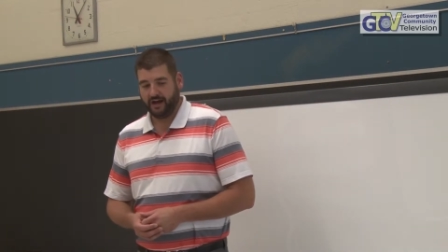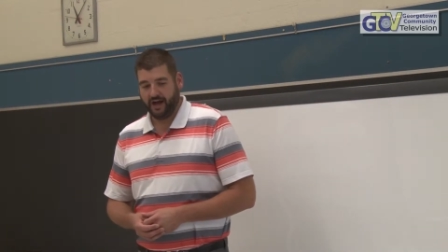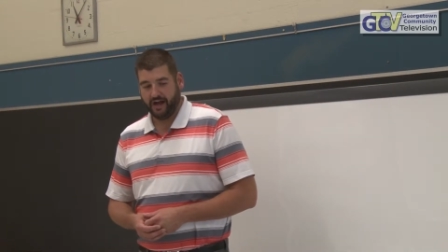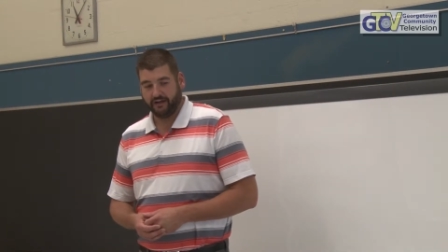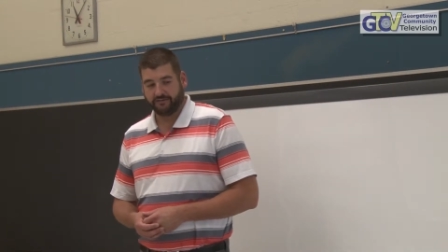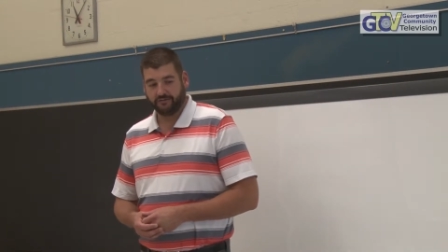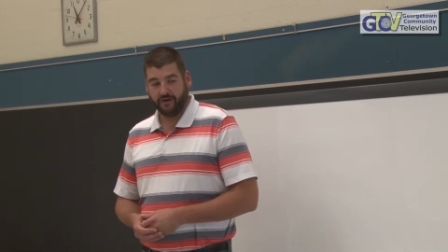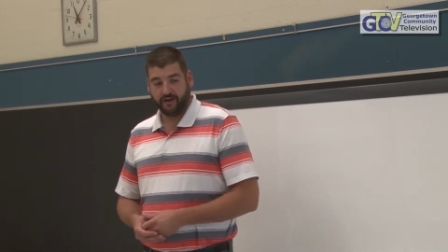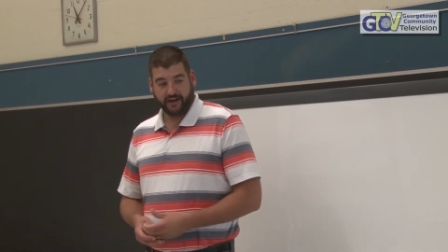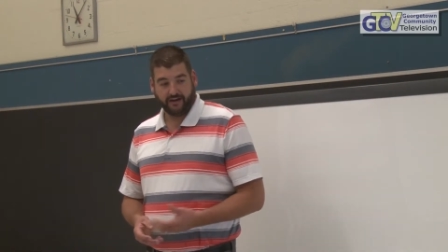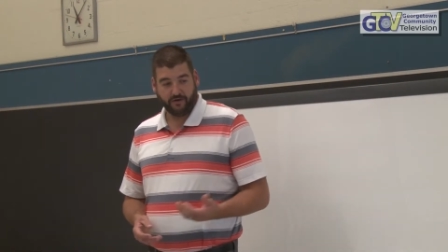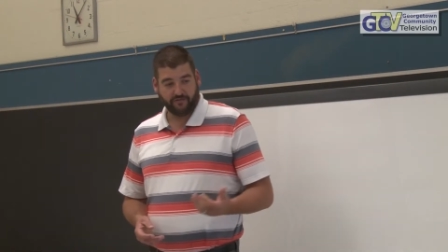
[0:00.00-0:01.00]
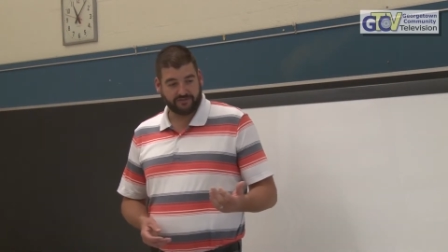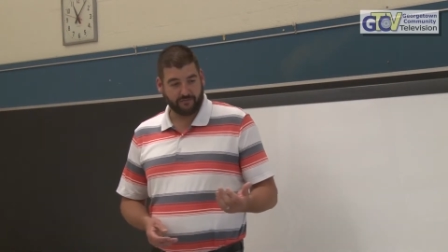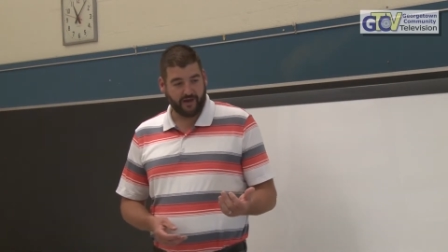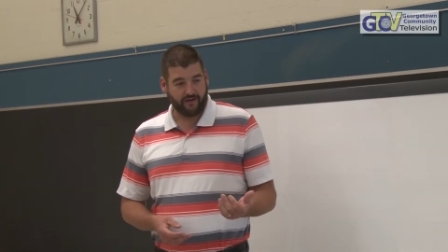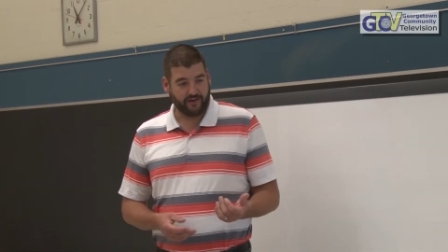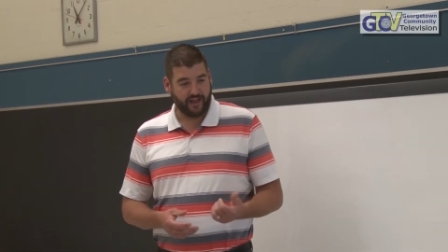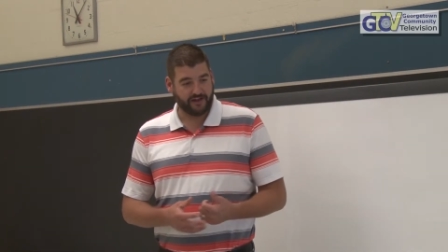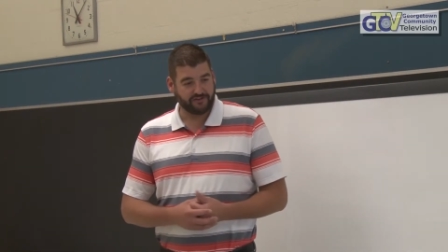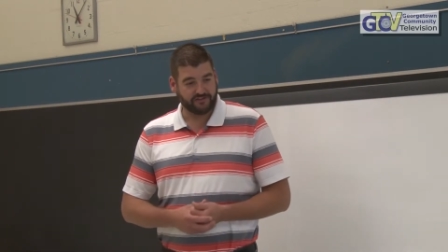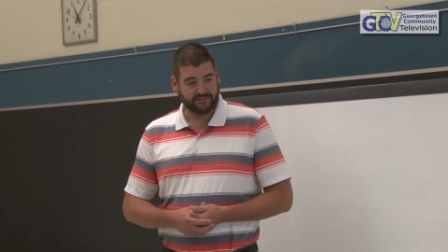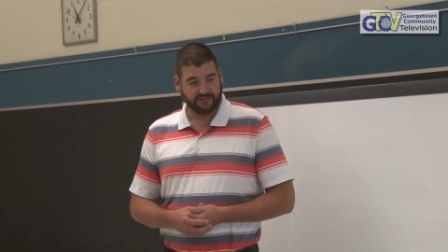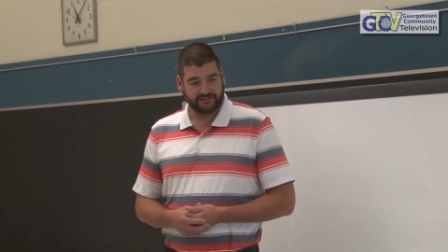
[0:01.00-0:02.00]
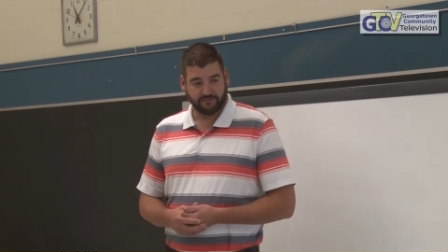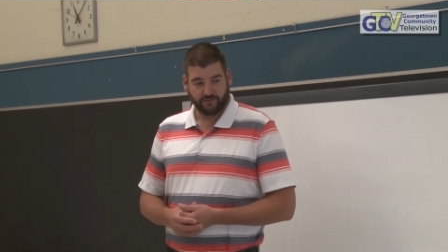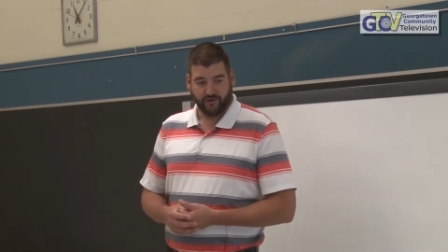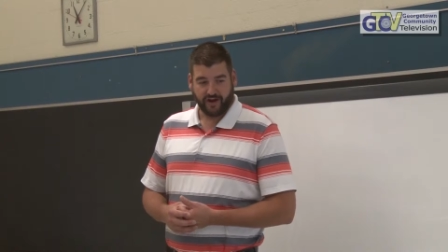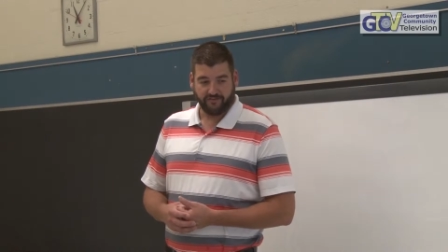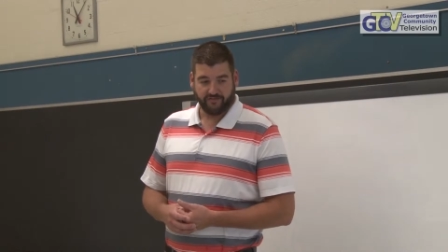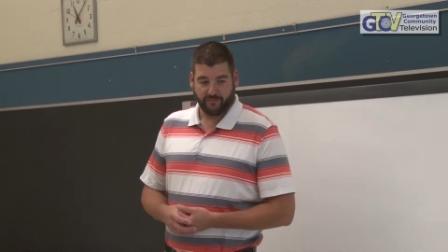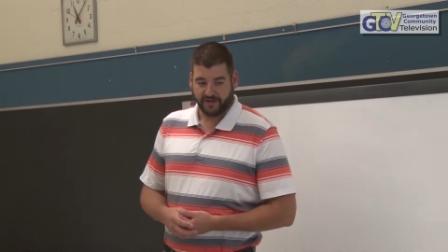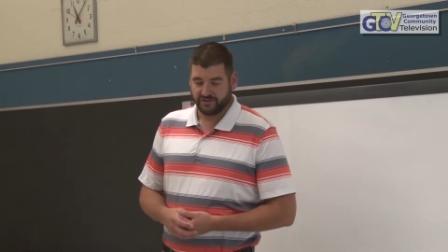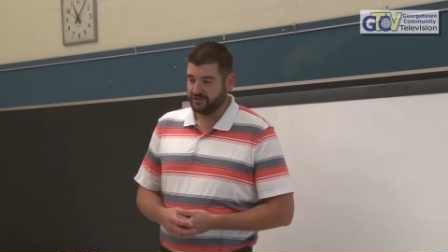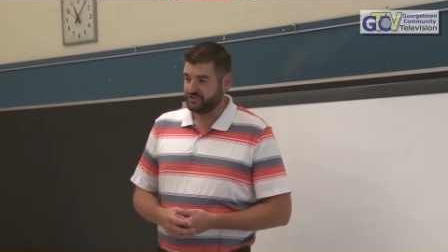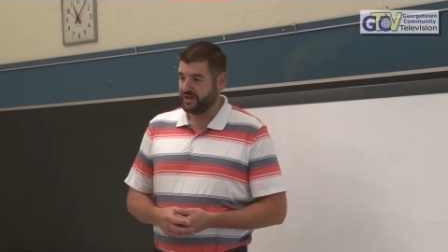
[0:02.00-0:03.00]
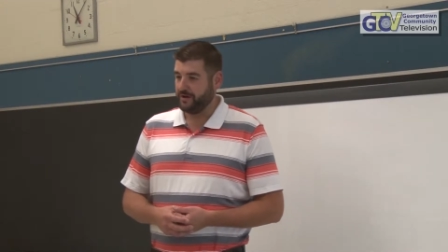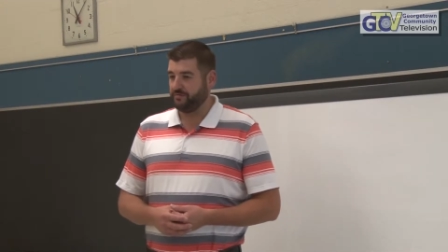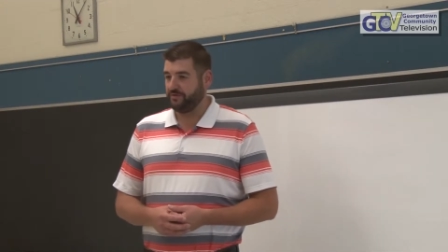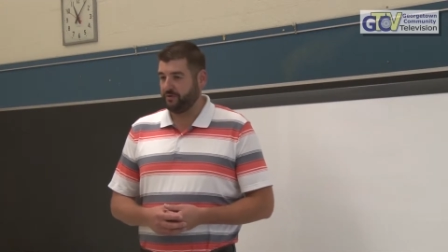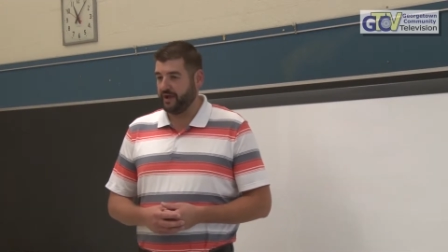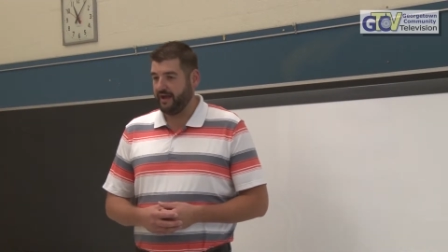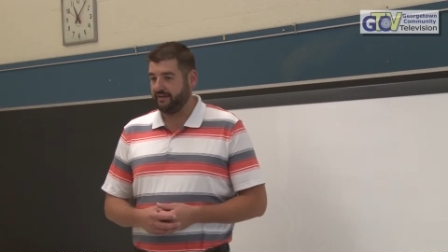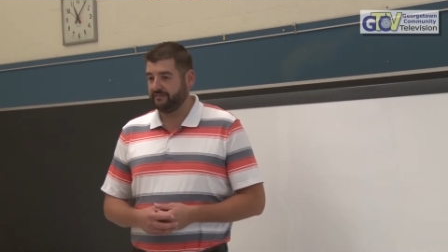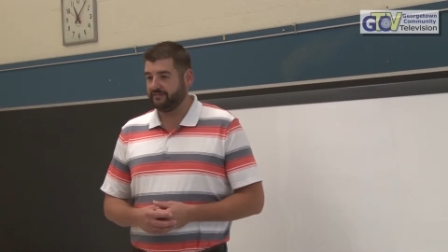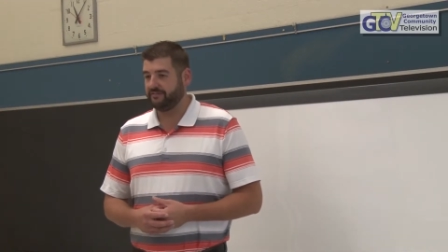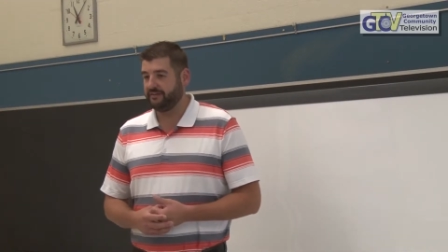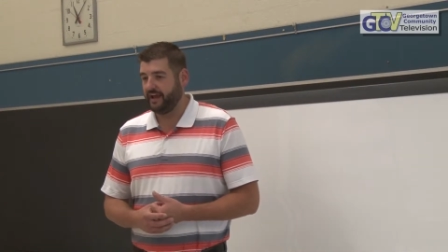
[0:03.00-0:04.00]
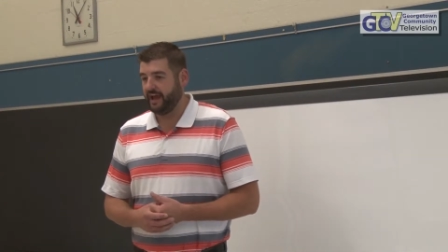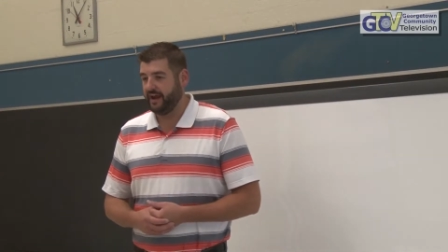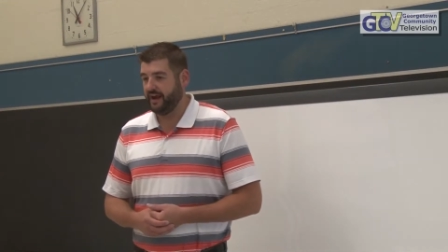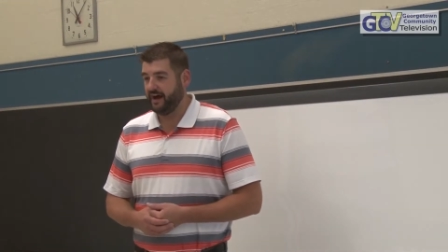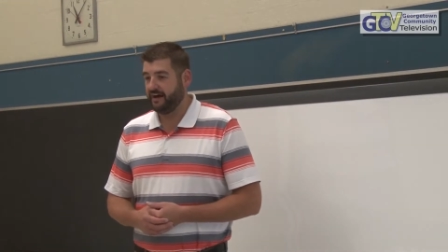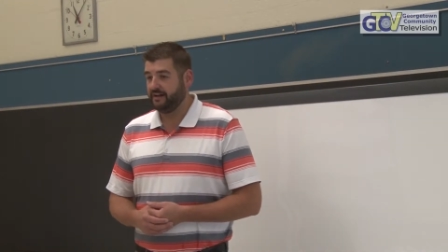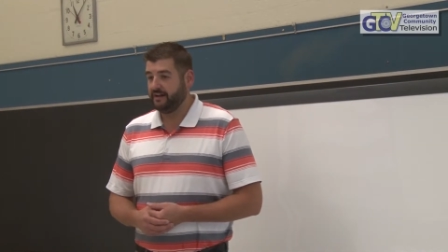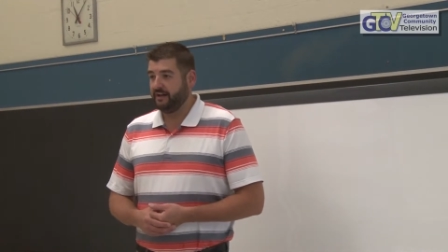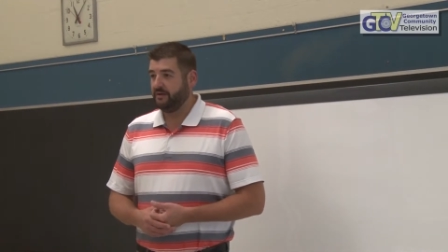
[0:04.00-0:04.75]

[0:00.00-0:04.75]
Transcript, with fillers: Uh, so I'll hand it over to Mary Ann. She's got some great information to share with you guys, and uh,